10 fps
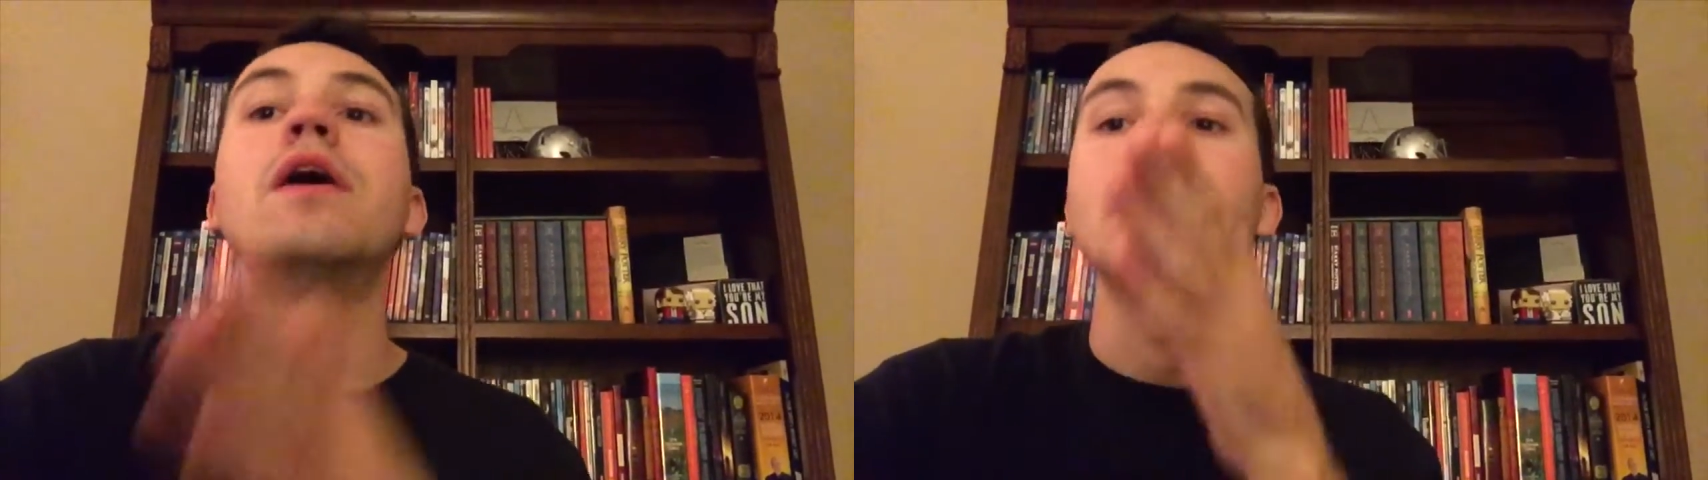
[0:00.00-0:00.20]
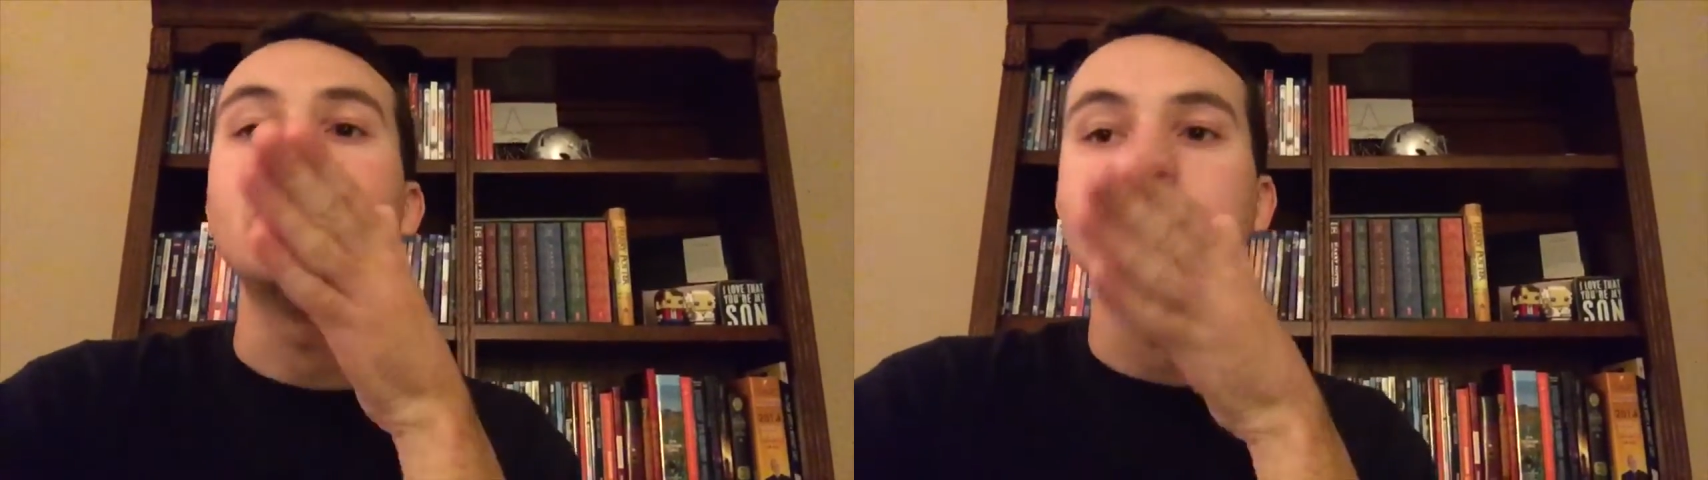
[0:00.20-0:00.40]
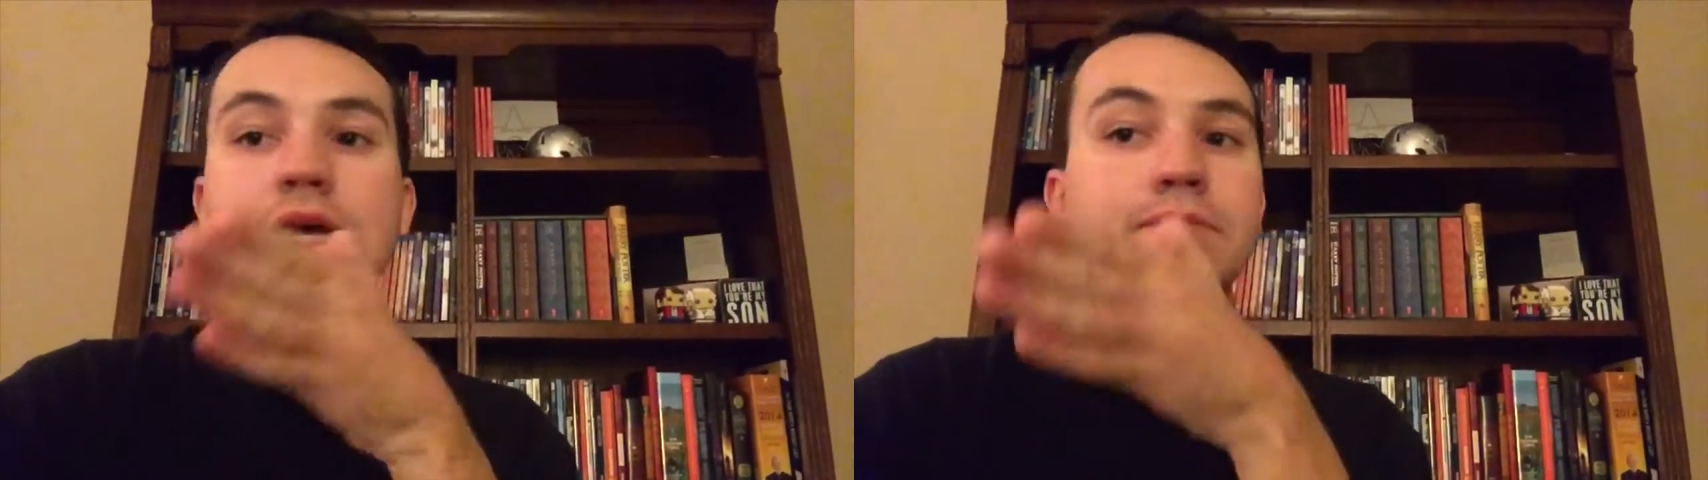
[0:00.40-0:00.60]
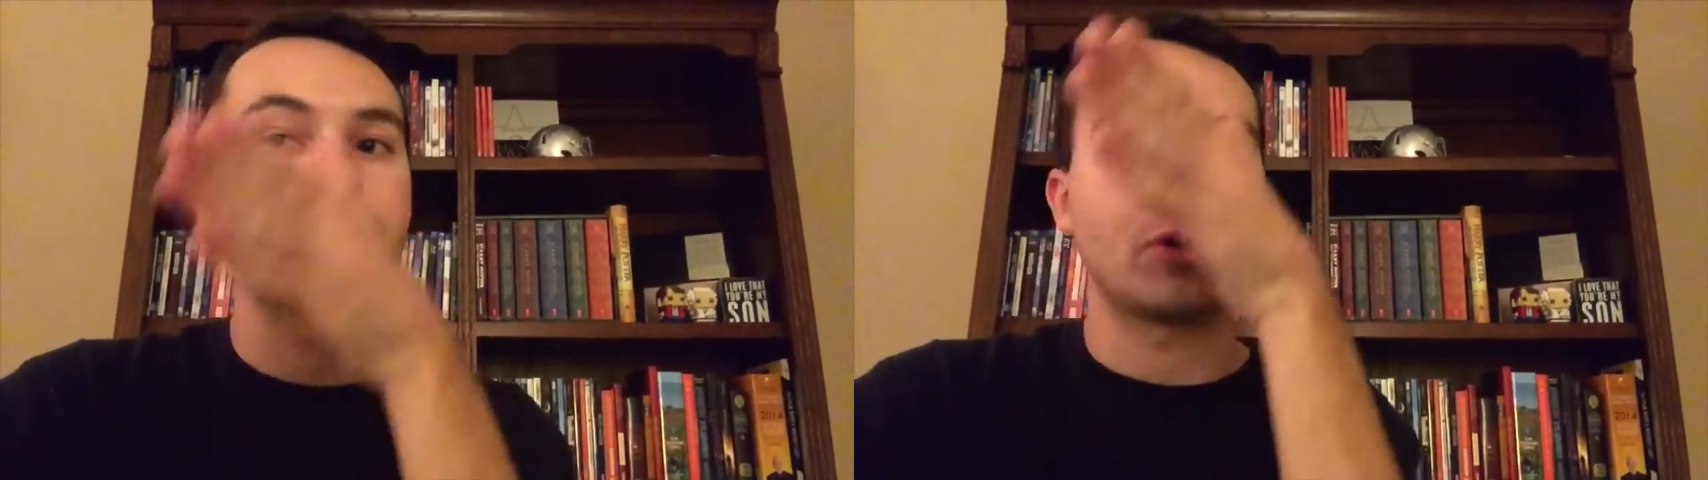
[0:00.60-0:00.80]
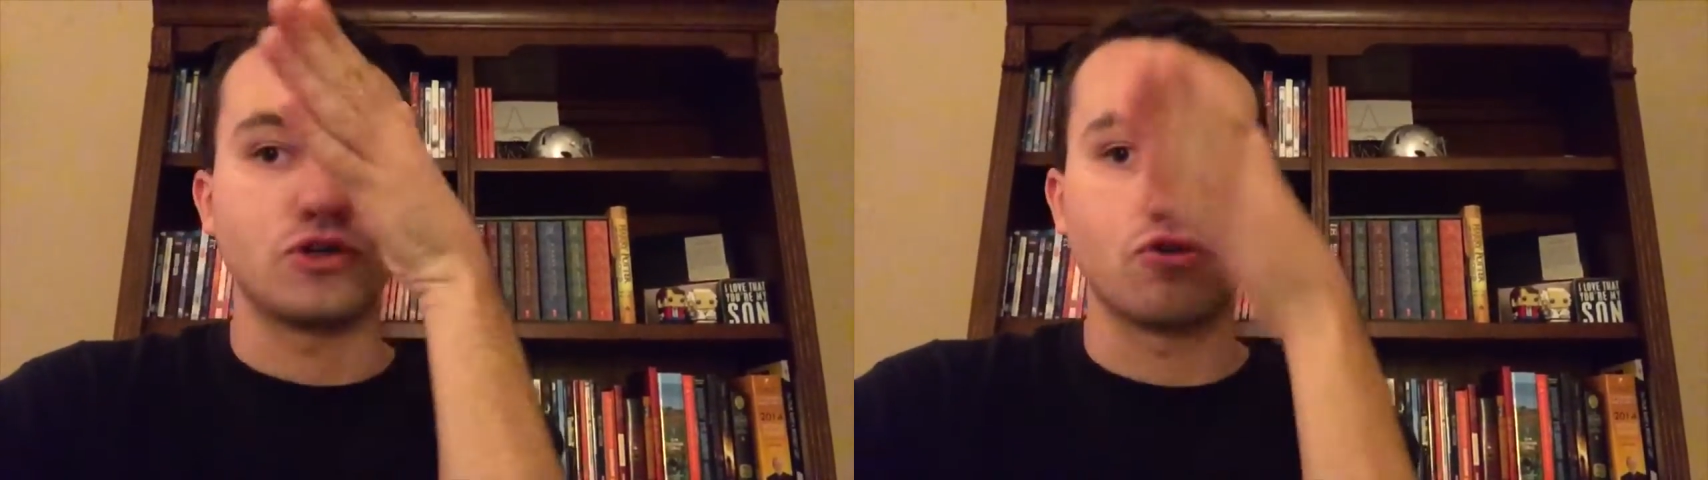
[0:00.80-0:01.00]
You see him
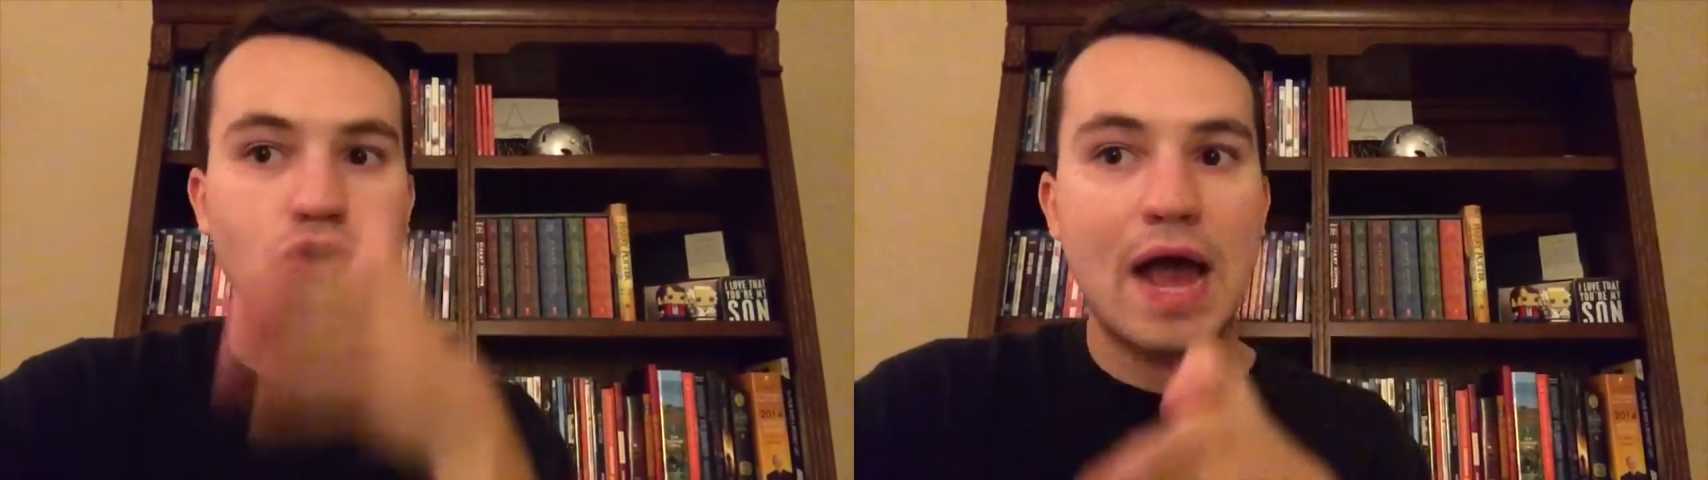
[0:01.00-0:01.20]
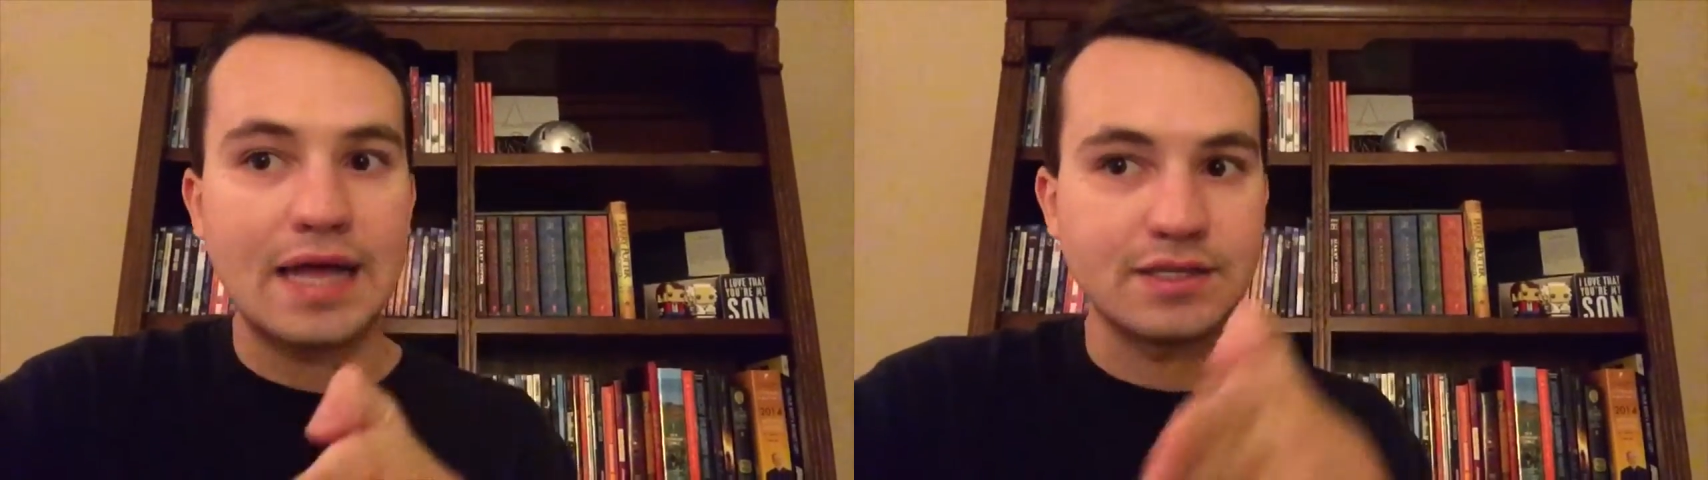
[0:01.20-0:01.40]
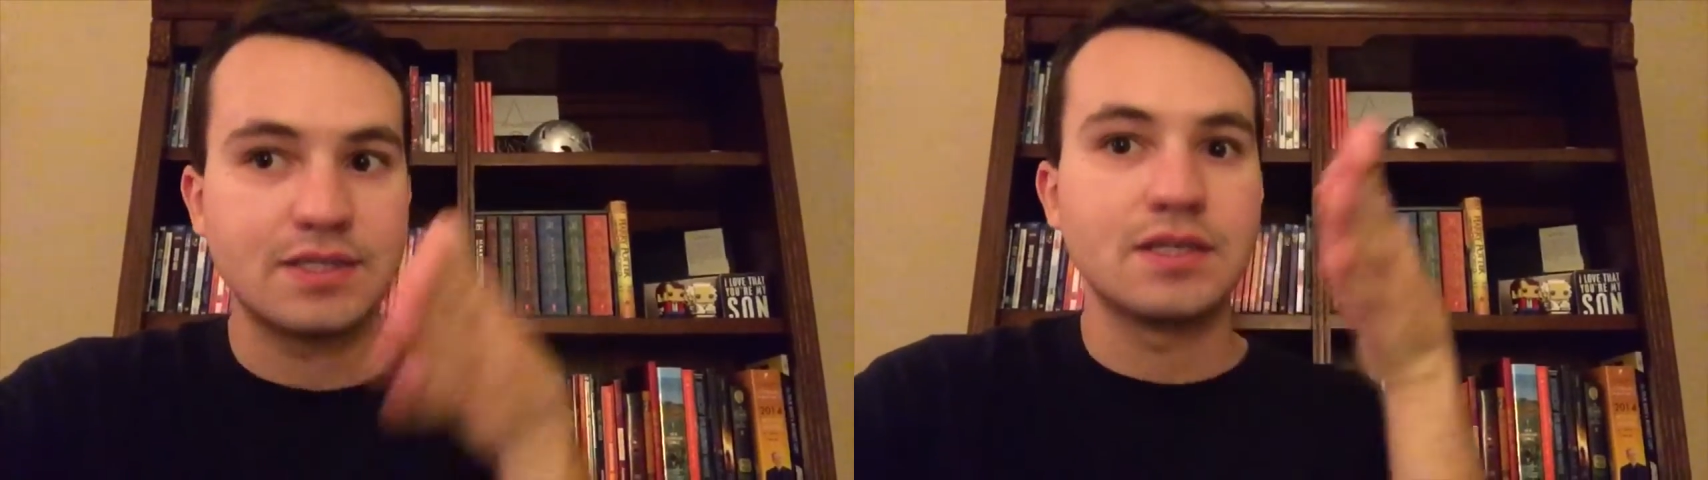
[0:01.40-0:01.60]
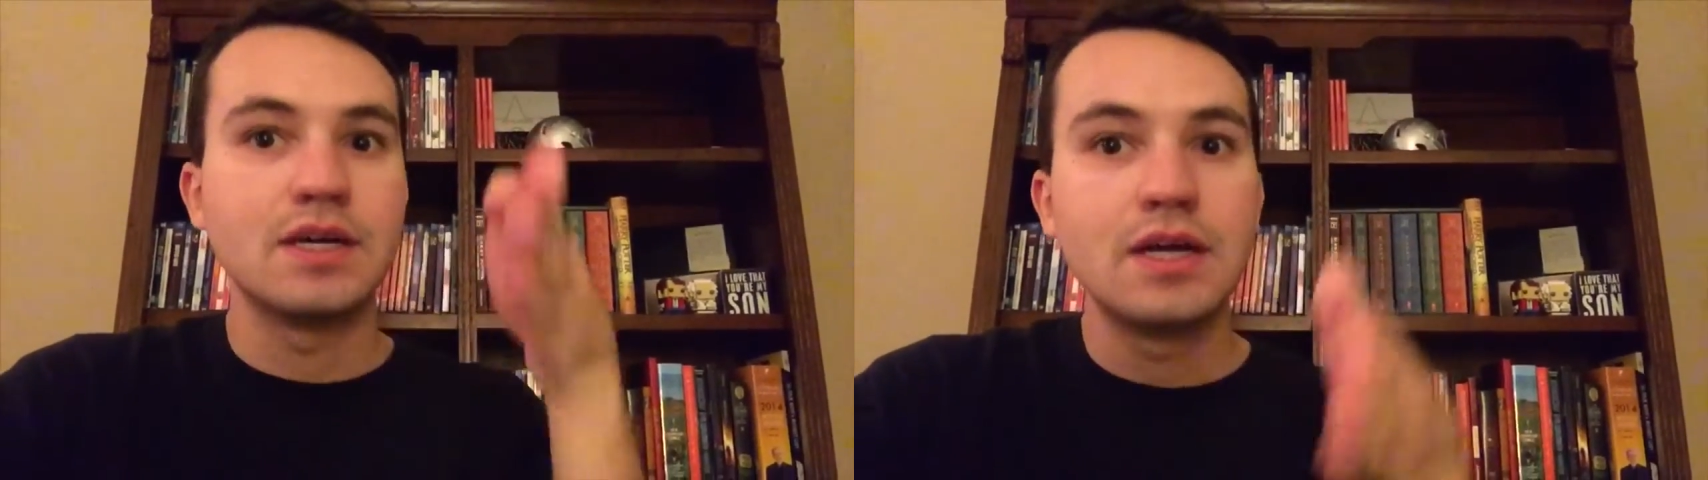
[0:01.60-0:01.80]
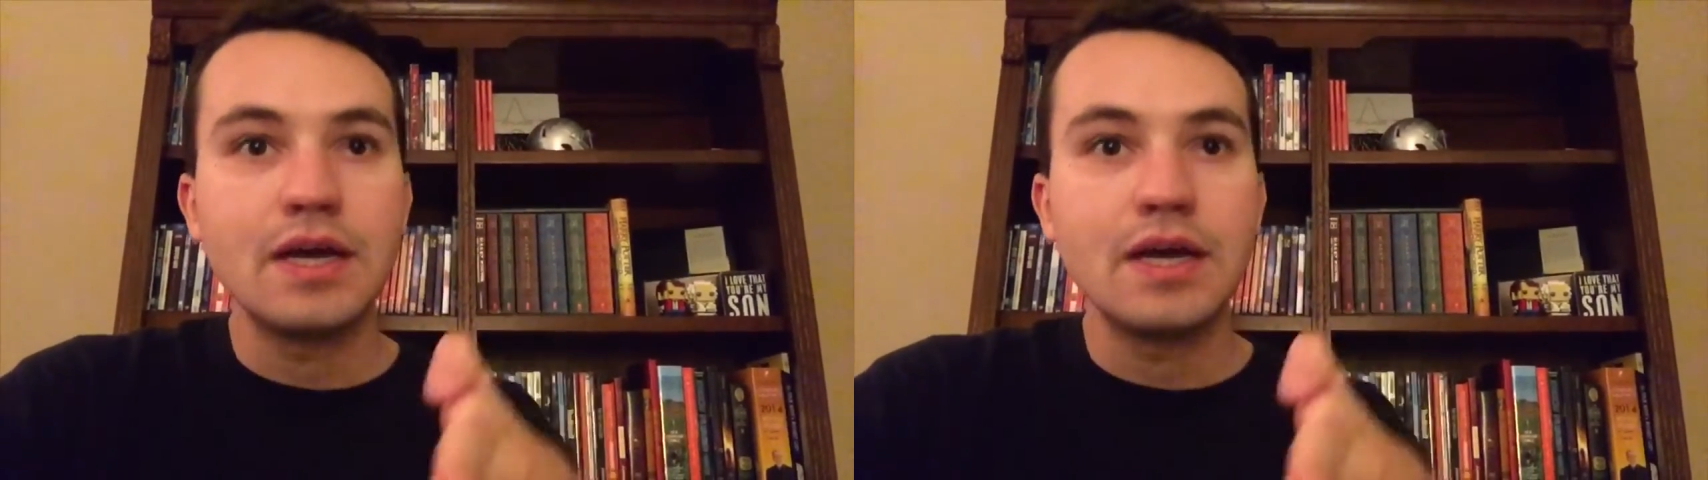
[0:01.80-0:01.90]
progress